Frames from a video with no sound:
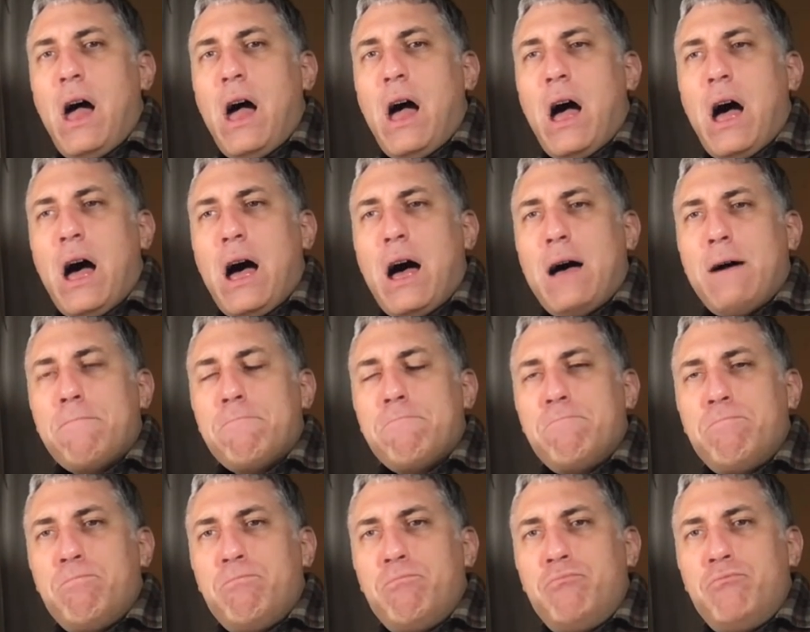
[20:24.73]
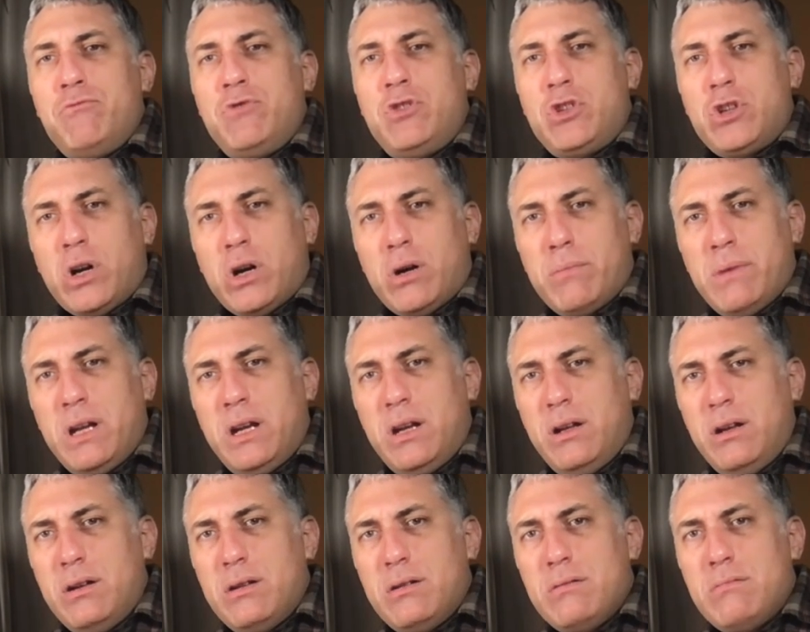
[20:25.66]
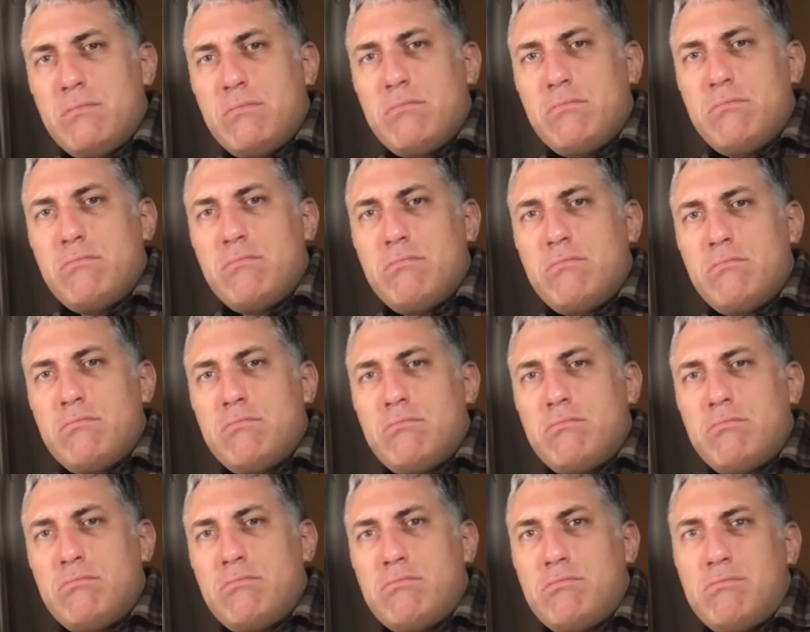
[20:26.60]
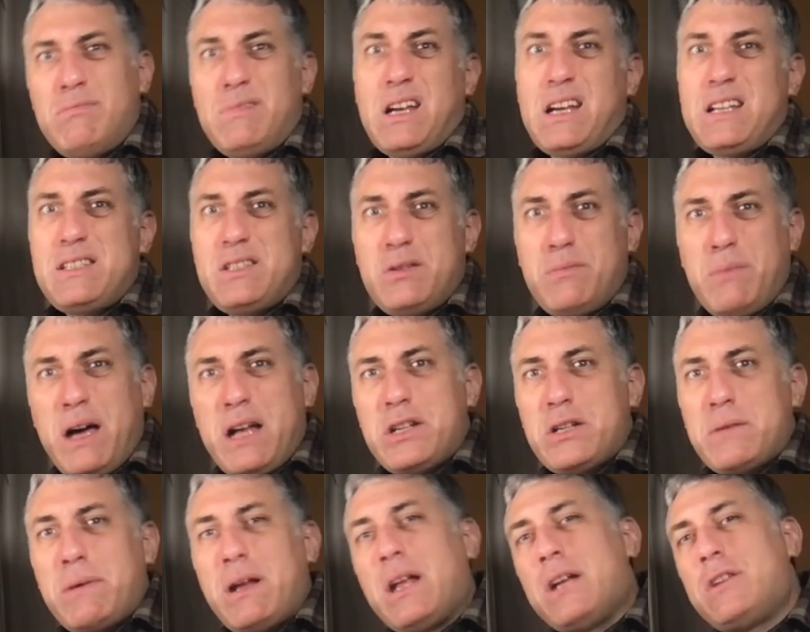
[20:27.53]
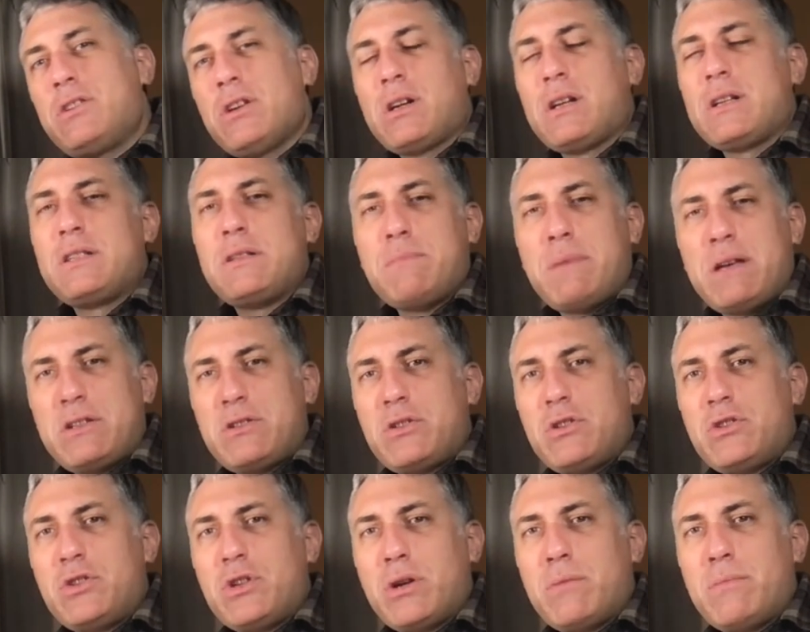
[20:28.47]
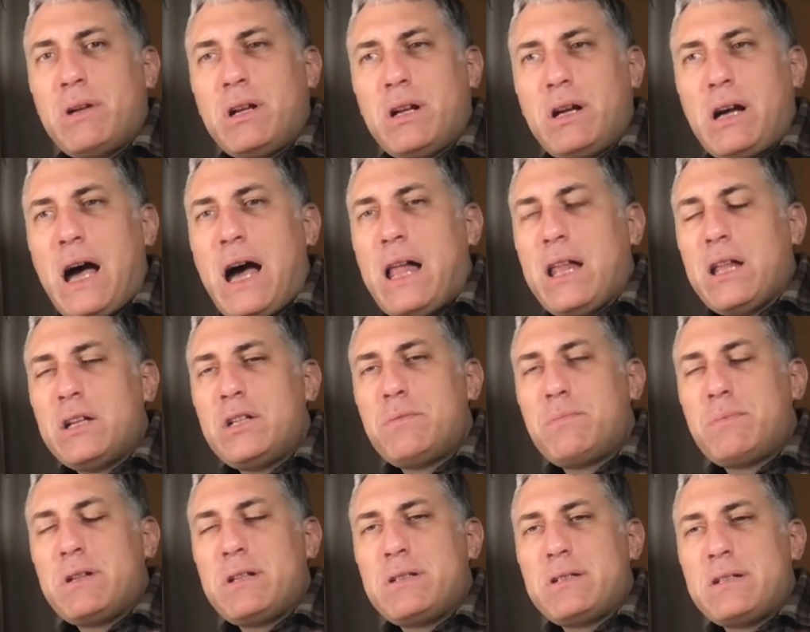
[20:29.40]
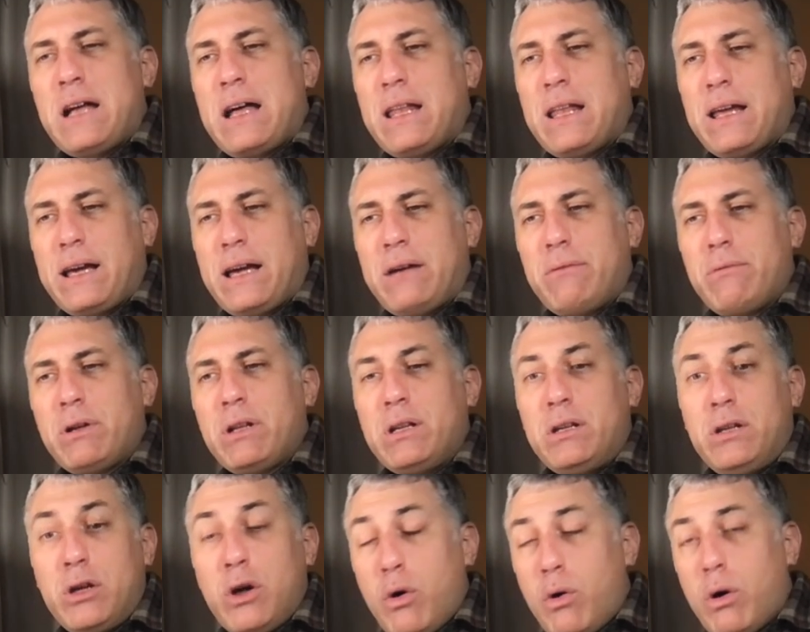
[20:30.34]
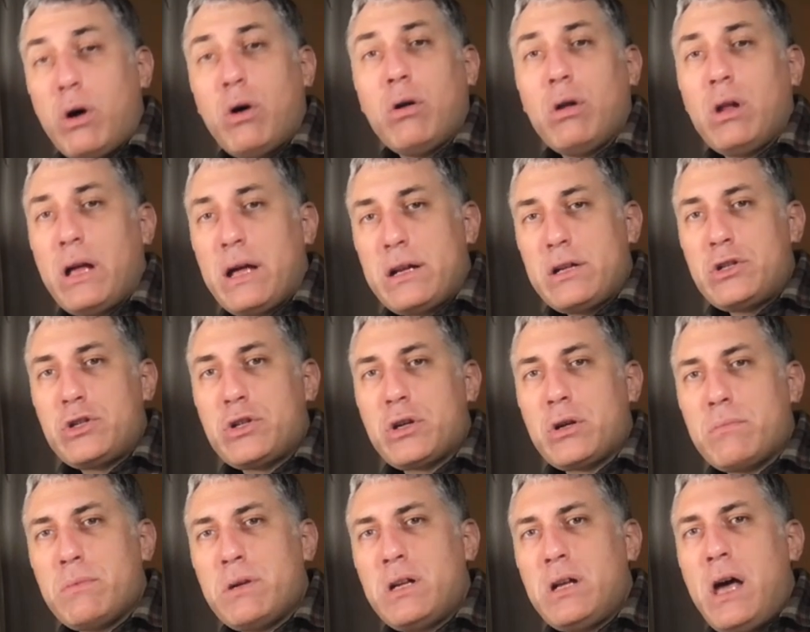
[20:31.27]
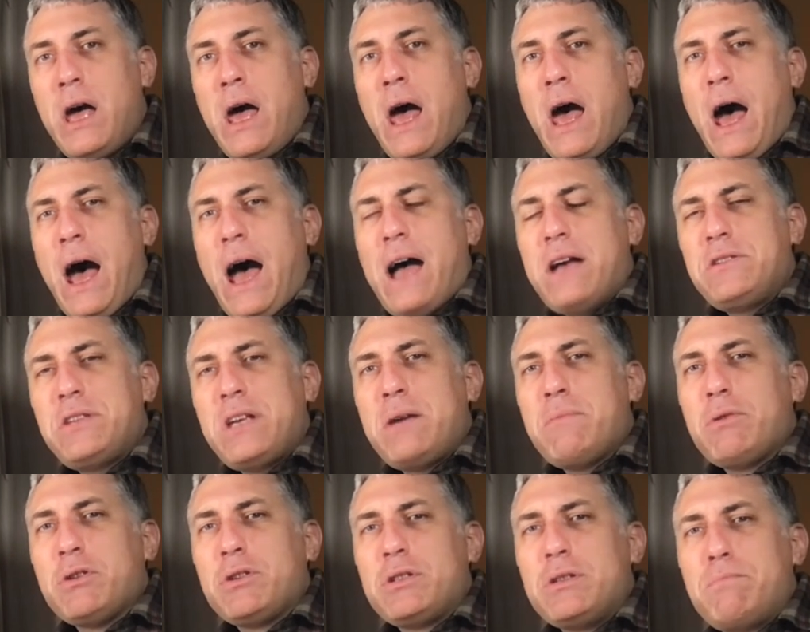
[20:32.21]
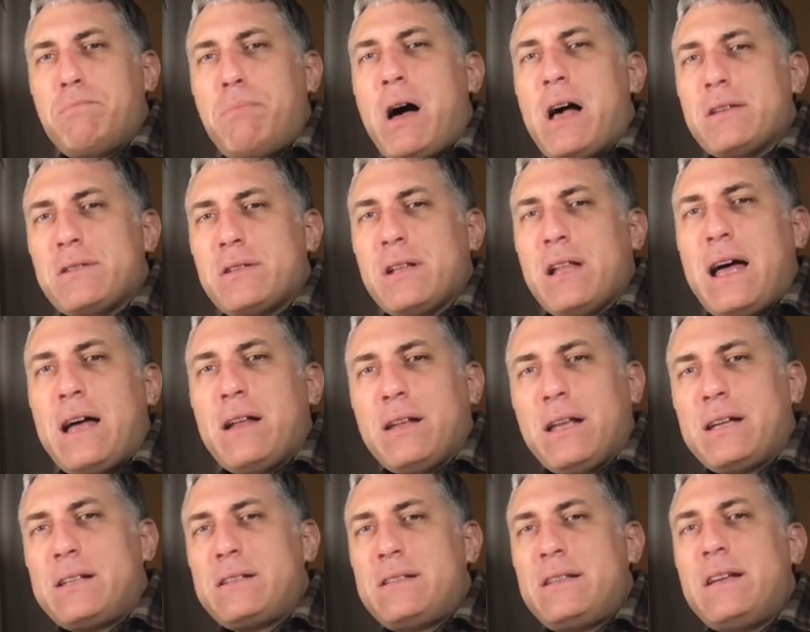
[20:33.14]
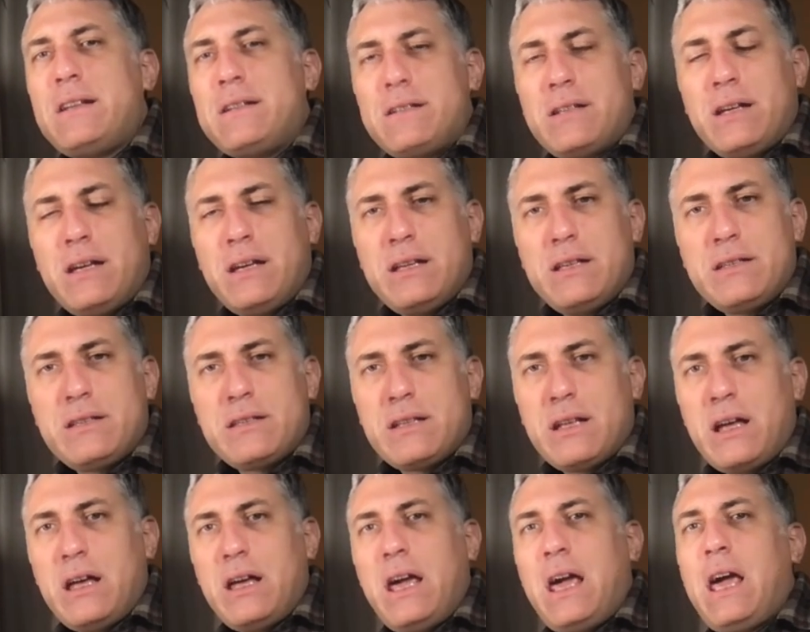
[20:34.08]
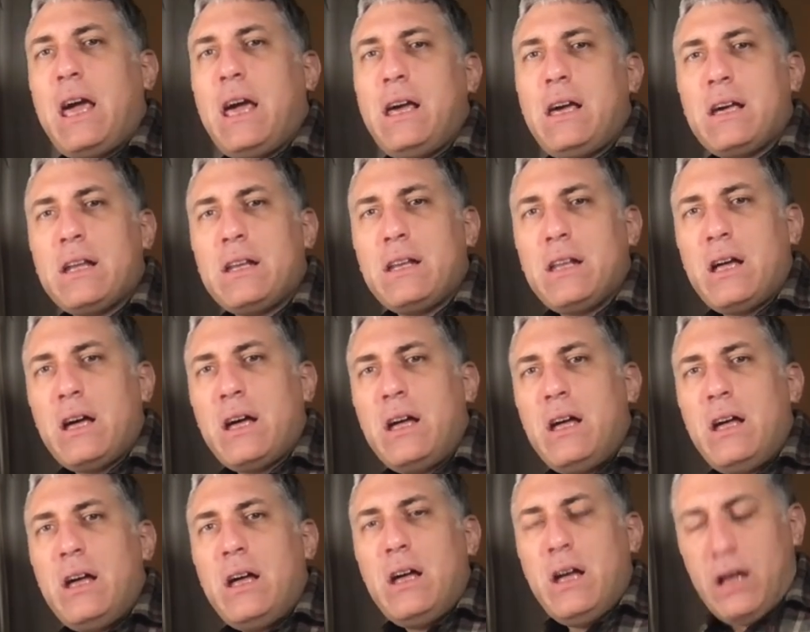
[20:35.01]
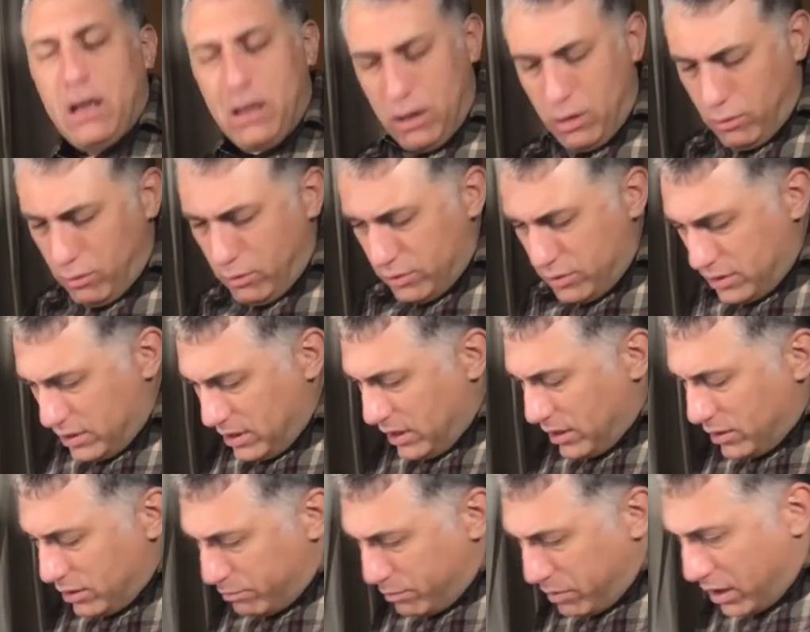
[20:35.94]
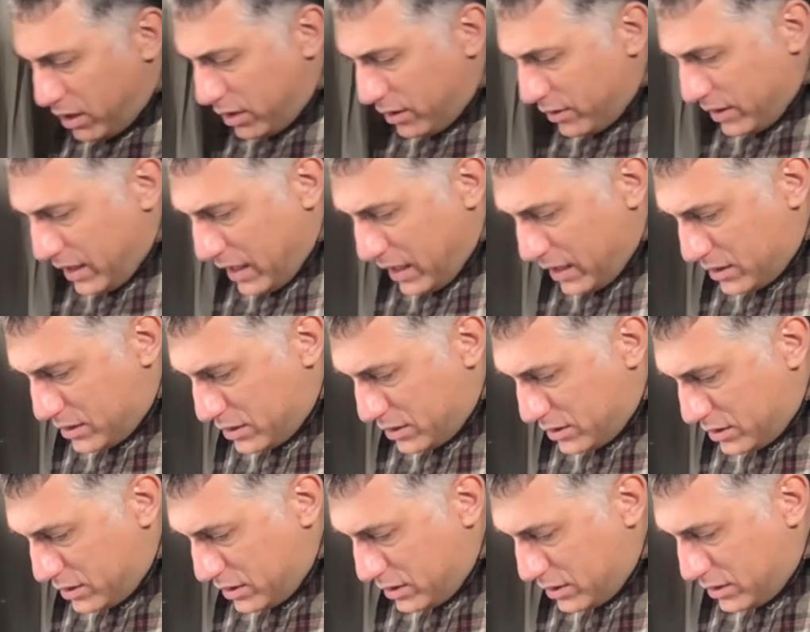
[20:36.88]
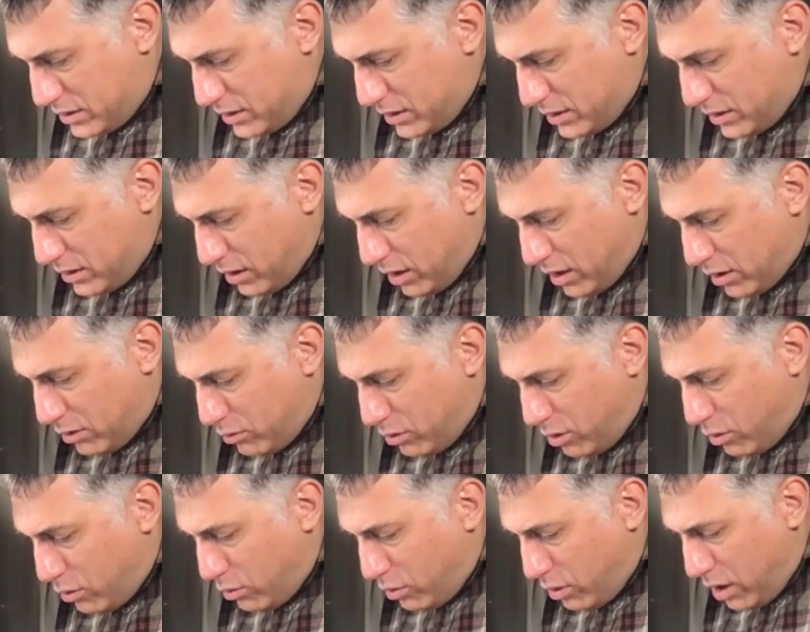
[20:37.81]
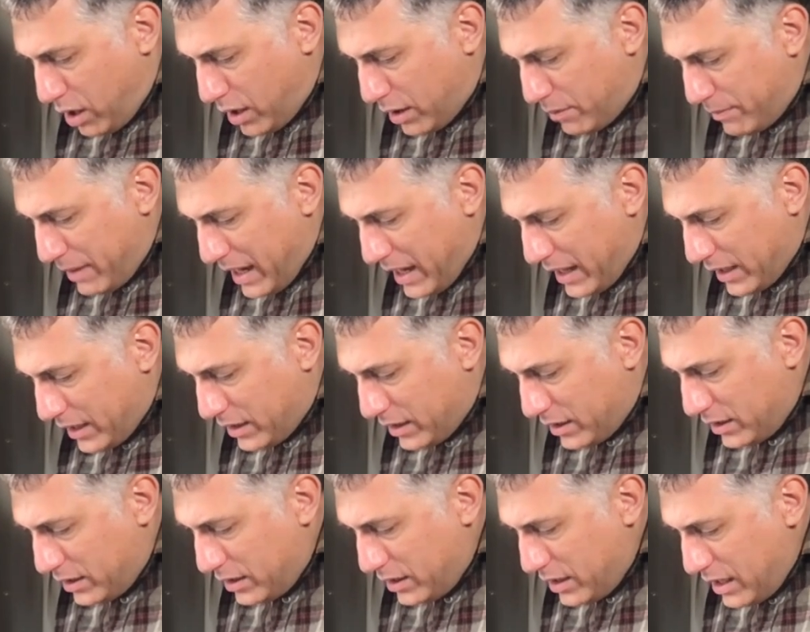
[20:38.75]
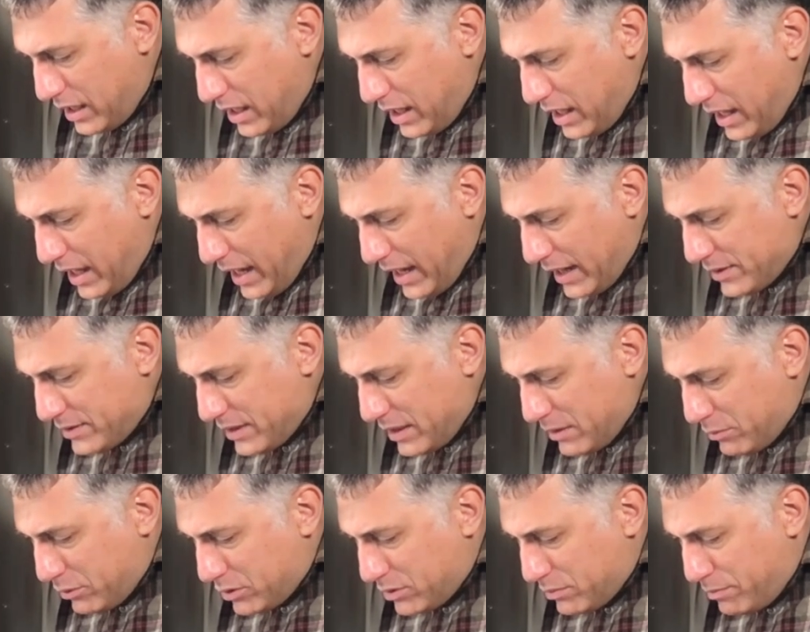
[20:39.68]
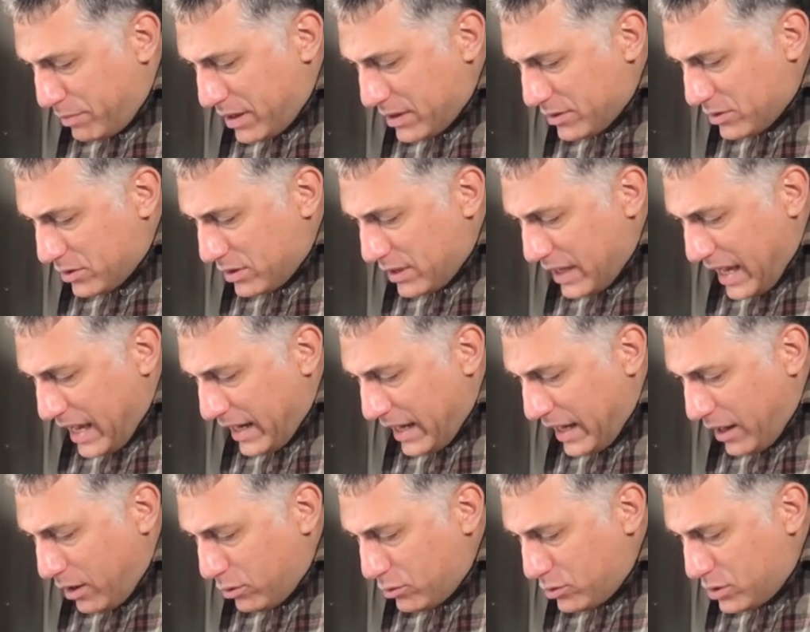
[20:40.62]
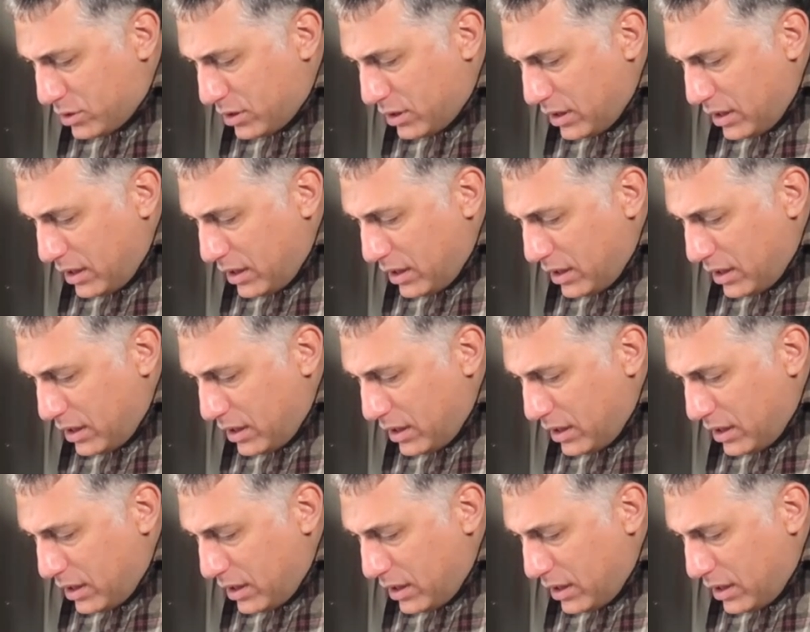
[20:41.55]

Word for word: Um, German, not so much. I mean, I took a semester German in college, but it's not like I really know a whole lot of German. I was able to puzzle out like Tinta is the ink and the oh, what was the other part of that Tinta? Oh, oh, automatic. I was able to puzzle that out.